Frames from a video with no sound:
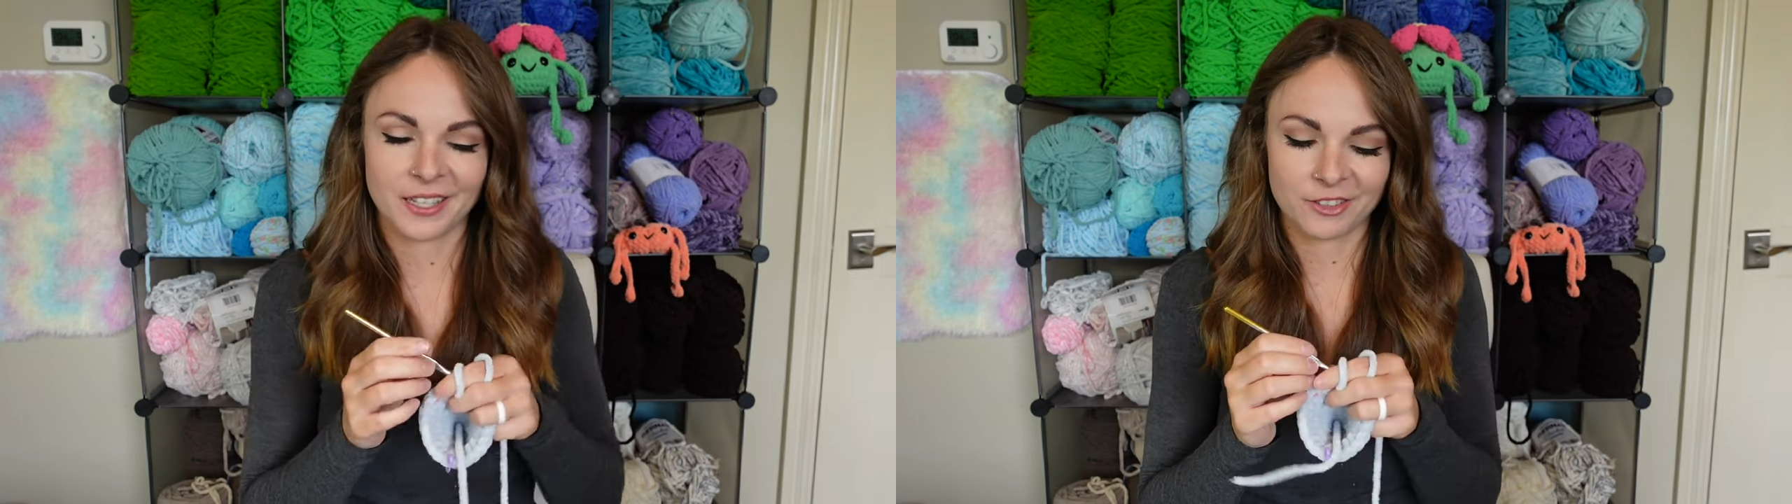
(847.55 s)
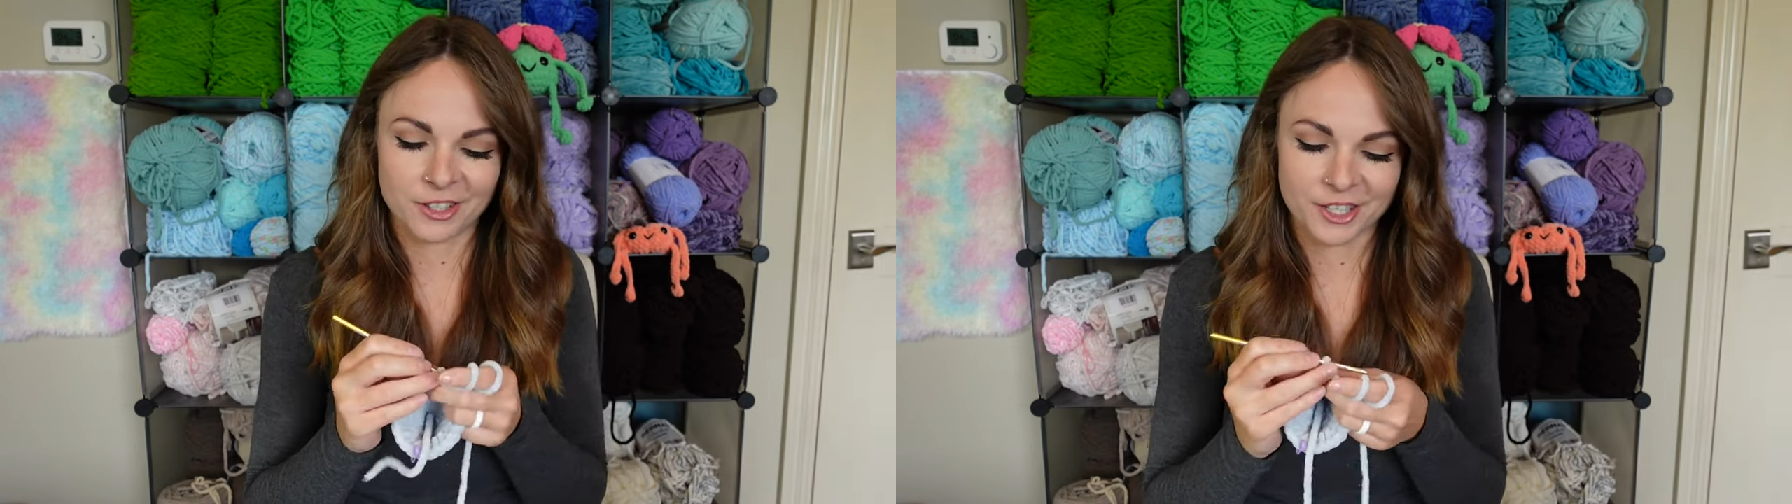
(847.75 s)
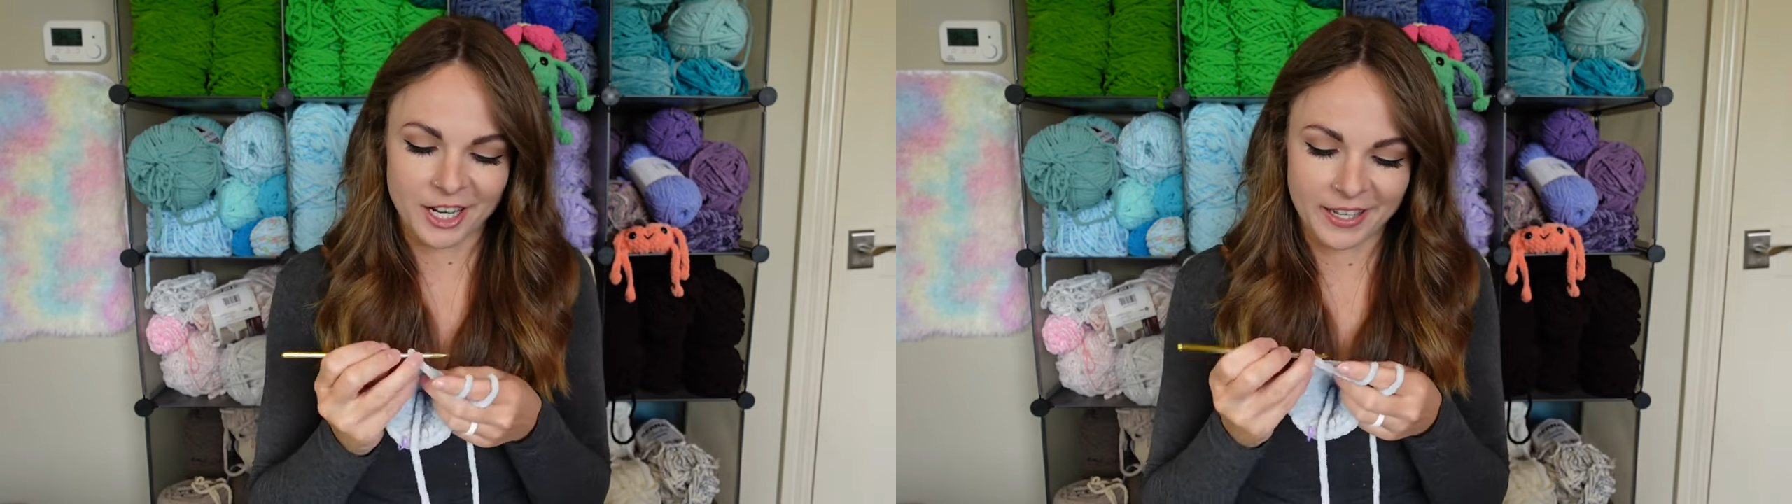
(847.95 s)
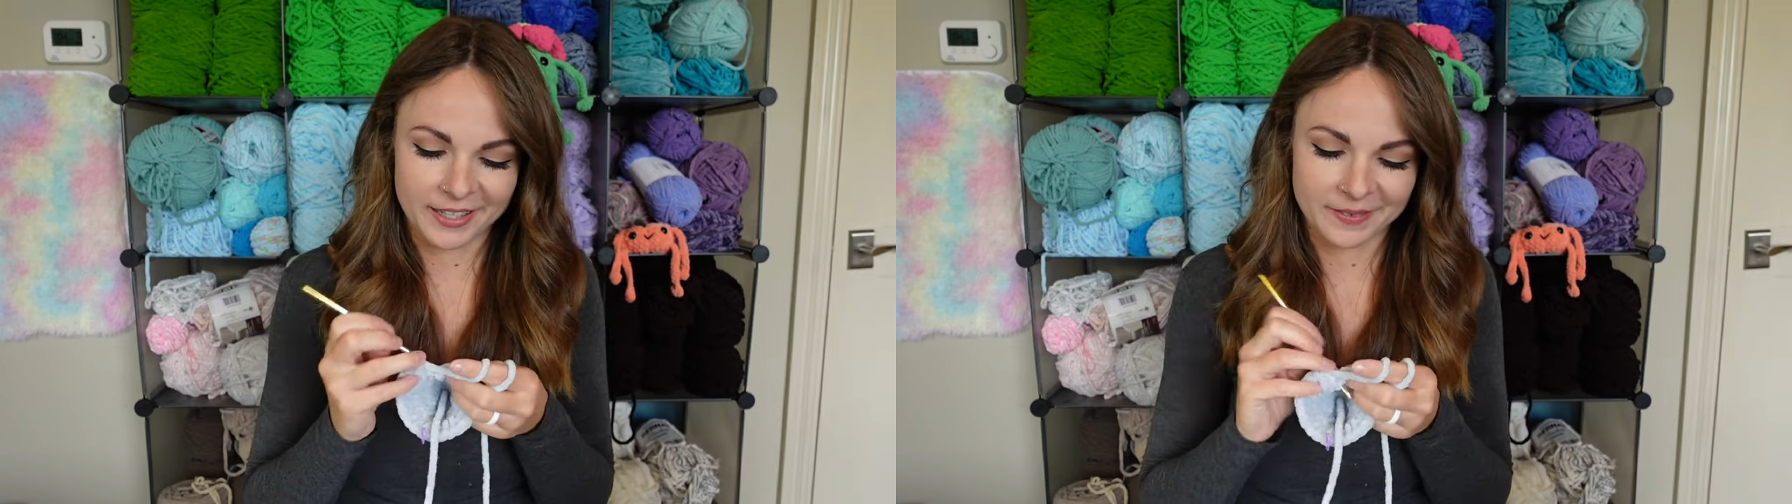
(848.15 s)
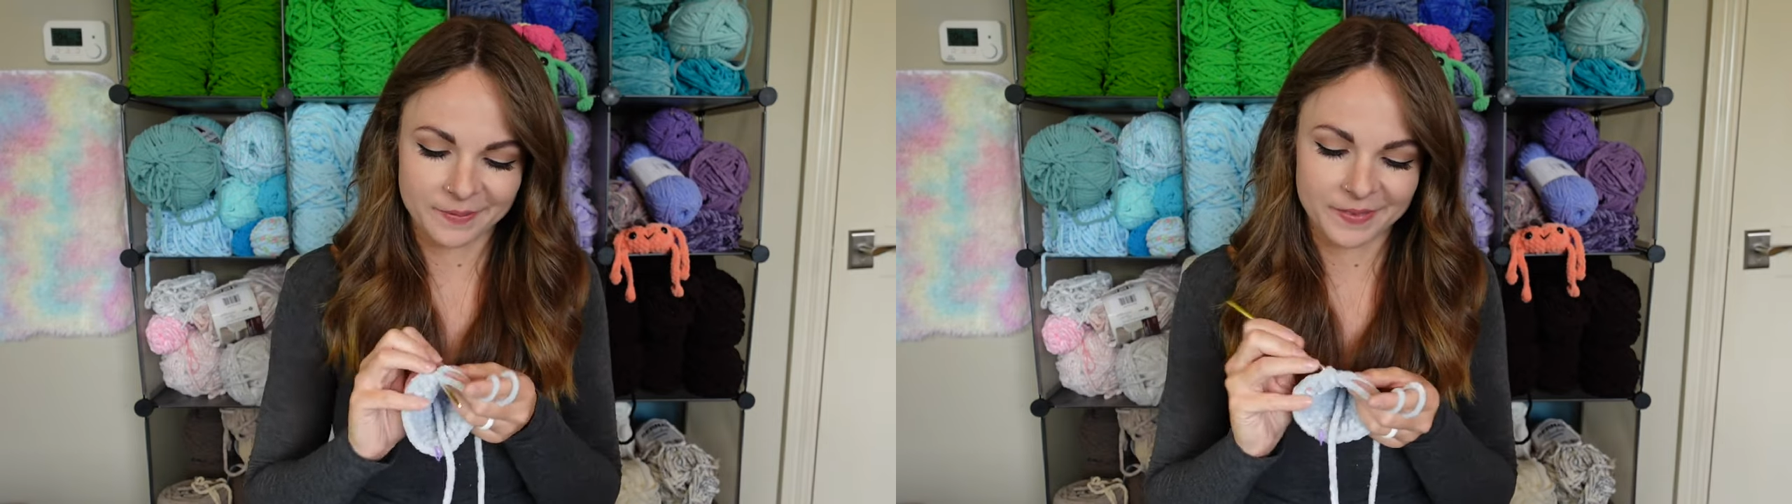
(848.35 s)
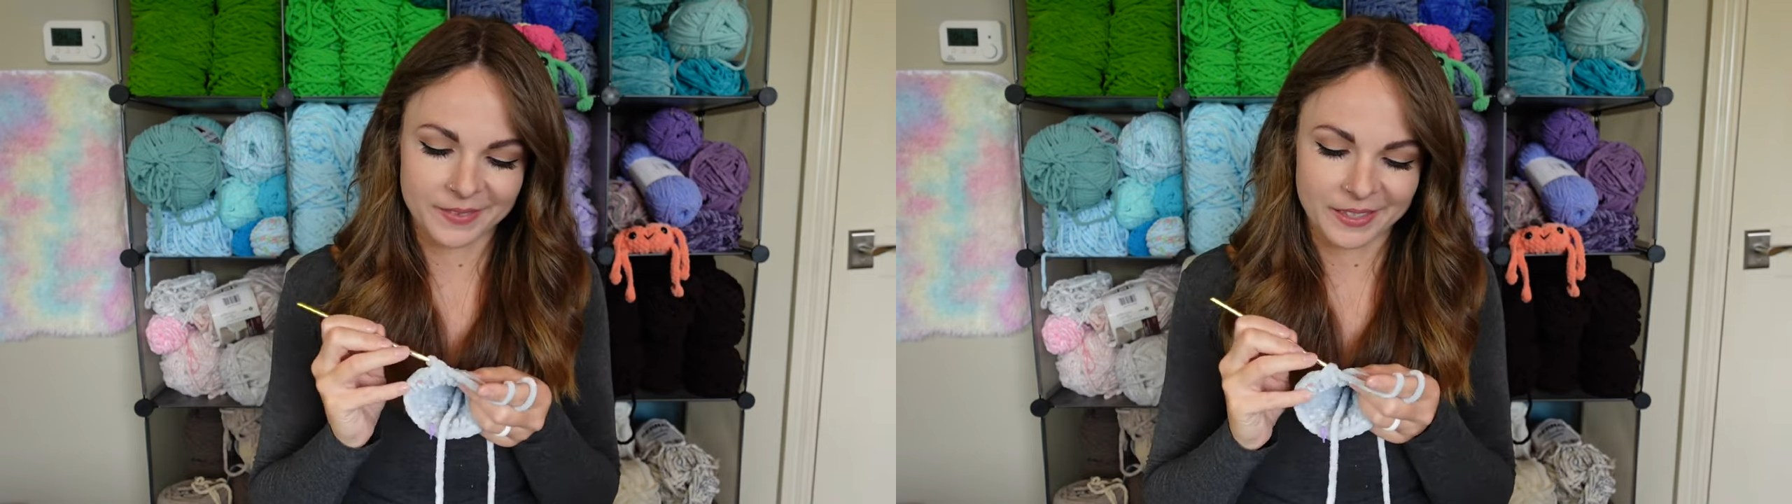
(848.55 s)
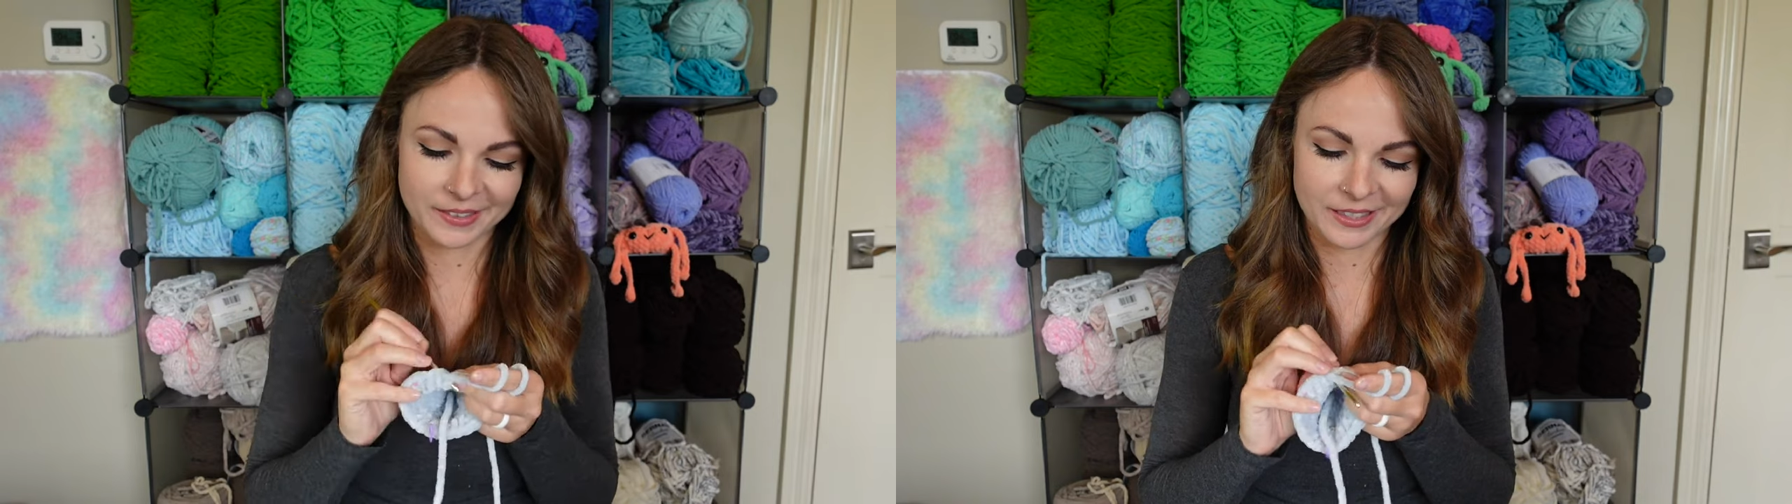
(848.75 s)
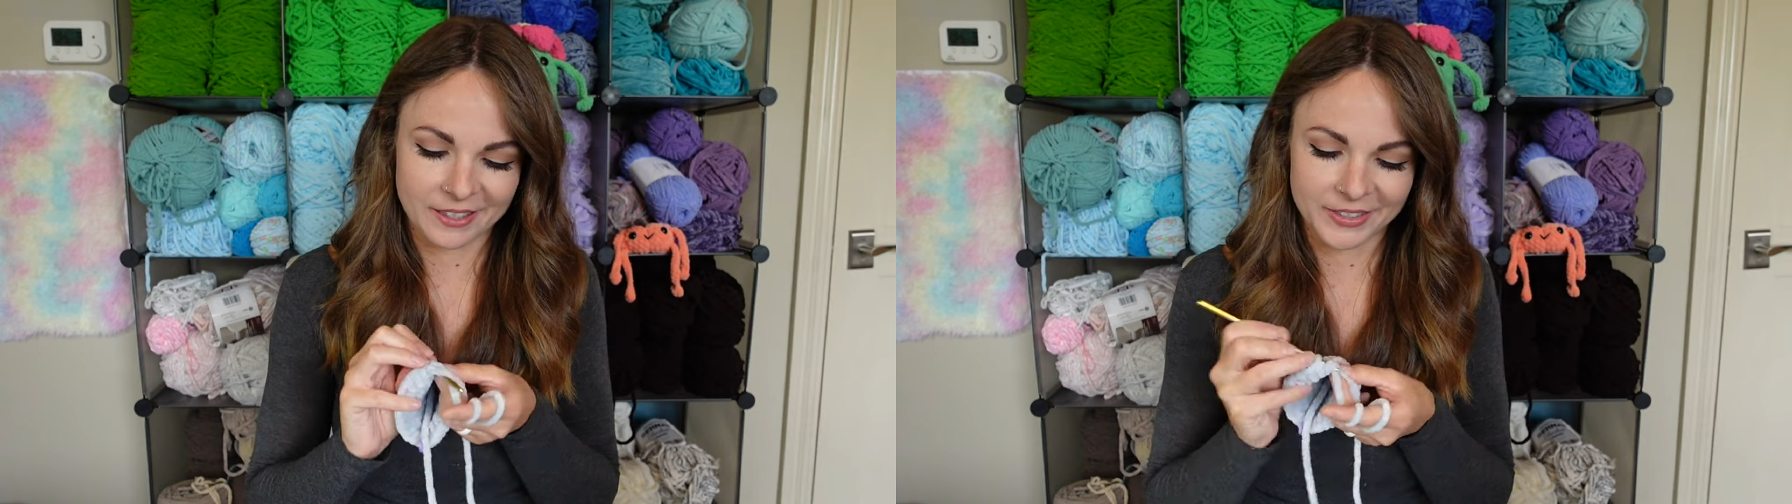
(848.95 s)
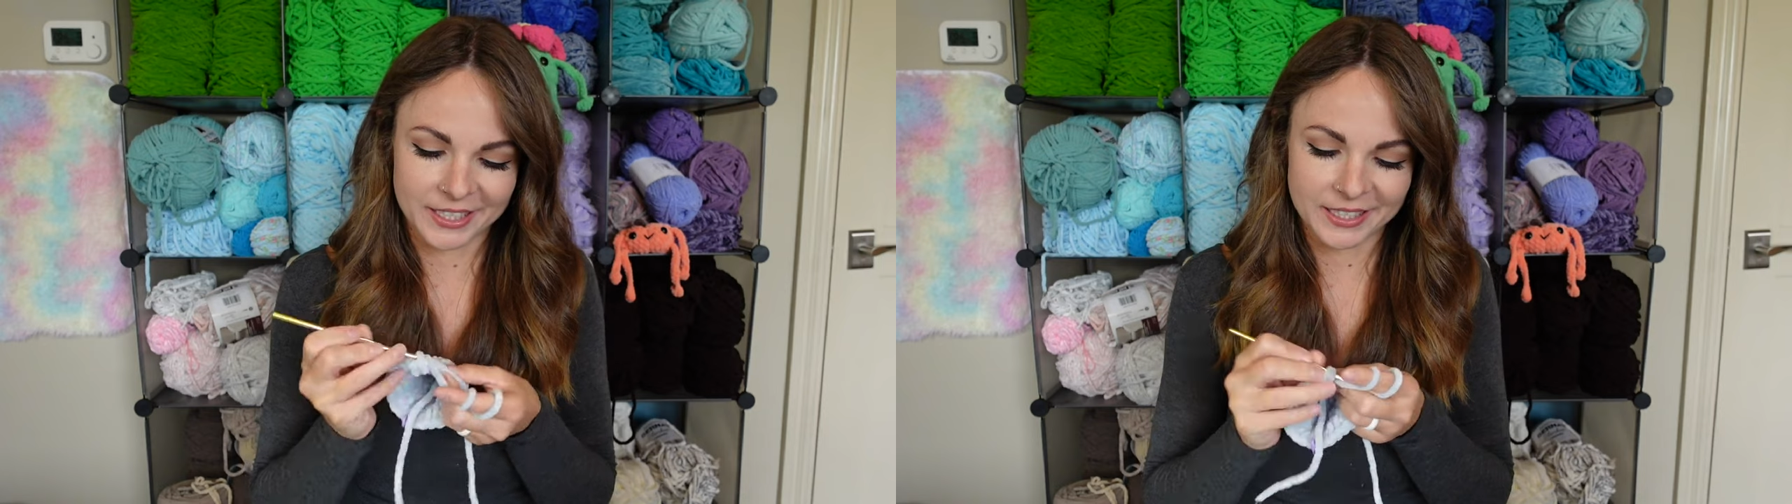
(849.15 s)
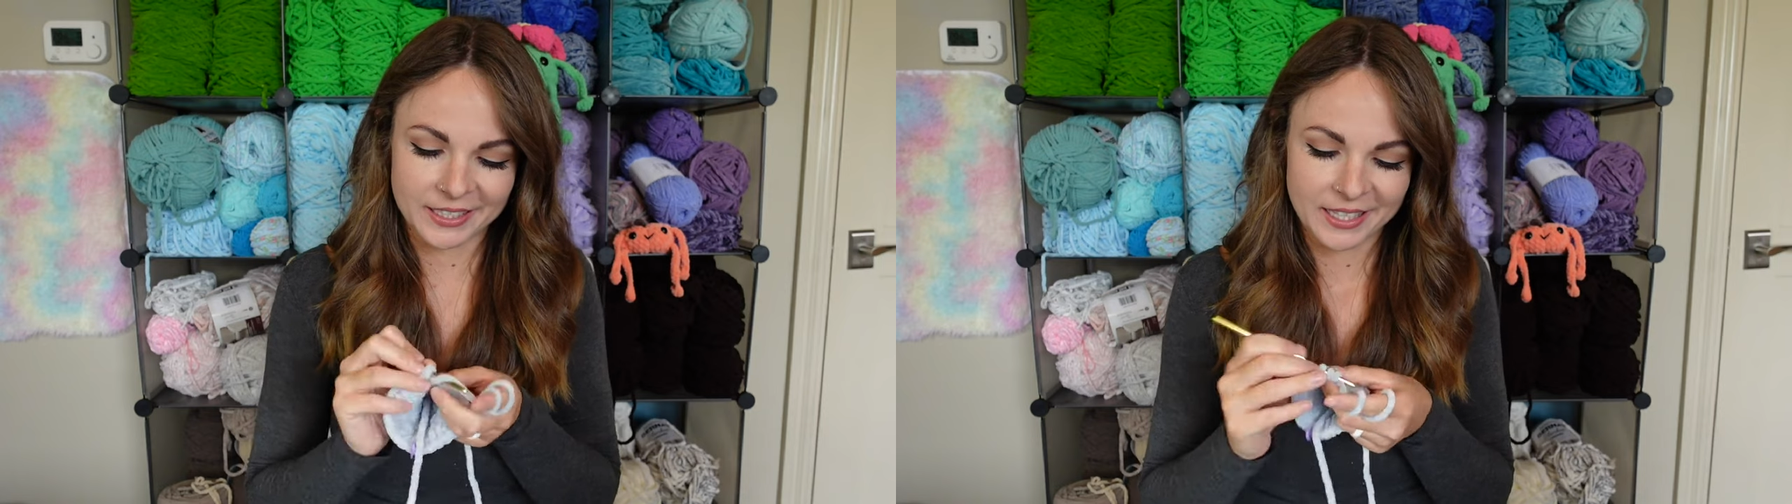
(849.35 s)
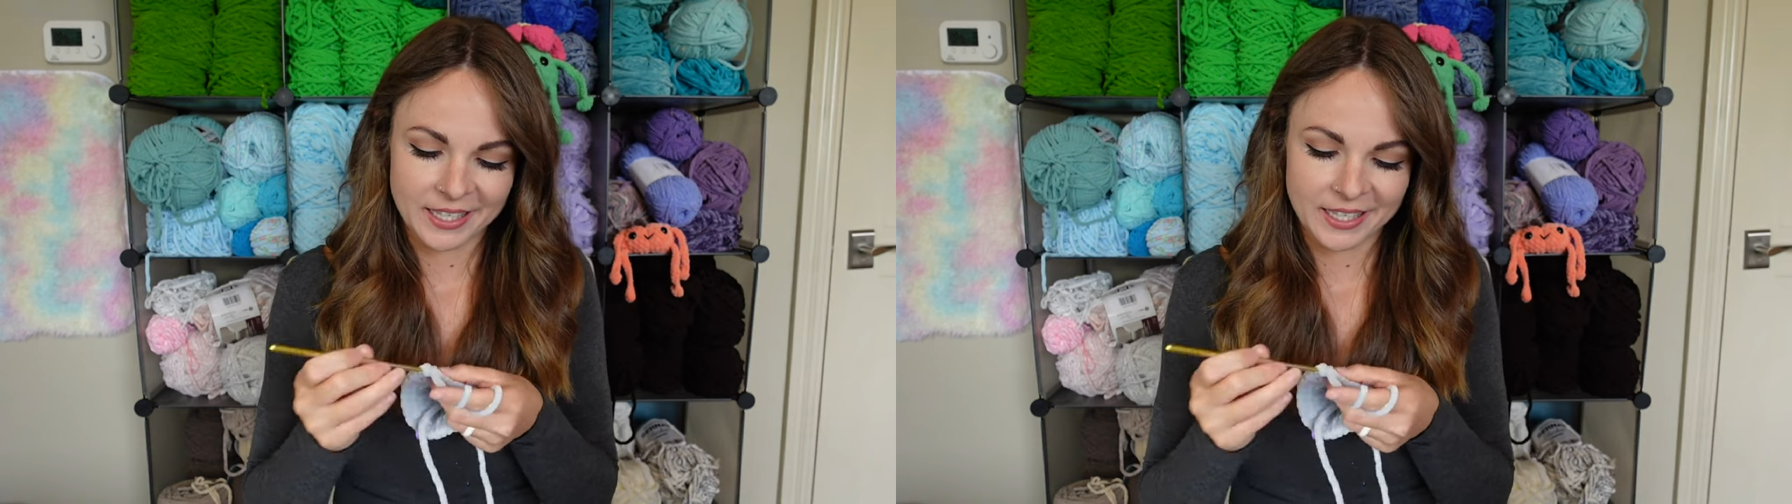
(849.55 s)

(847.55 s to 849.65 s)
like crocheting, that's a given.